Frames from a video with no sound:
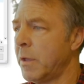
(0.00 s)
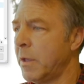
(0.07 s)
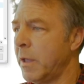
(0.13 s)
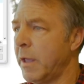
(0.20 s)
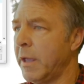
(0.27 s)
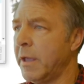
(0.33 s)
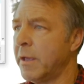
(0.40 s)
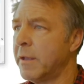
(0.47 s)

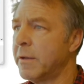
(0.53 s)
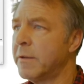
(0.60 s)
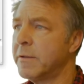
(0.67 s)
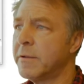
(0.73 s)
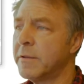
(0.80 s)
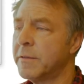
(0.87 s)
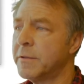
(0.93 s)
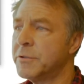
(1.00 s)
and
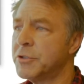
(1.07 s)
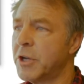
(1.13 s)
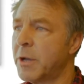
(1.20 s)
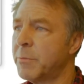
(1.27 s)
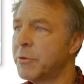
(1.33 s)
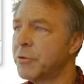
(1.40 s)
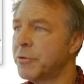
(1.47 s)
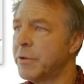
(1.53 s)
the
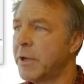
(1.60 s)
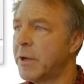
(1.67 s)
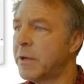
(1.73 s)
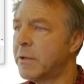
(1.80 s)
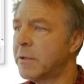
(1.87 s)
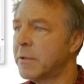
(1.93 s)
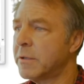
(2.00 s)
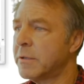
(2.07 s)
geometry
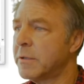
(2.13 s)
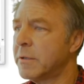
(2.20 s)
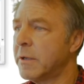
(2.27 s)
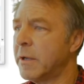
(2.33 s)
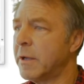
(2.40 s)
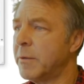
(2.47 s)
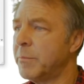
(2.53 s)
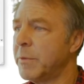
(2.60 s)
I'll
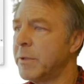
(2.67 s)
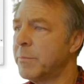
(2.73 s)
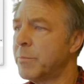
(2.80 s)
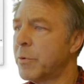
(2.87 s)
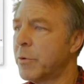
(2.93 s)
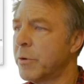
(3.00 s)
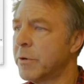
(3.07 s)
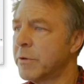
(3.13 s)

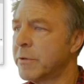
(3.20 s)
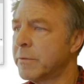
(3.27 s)
import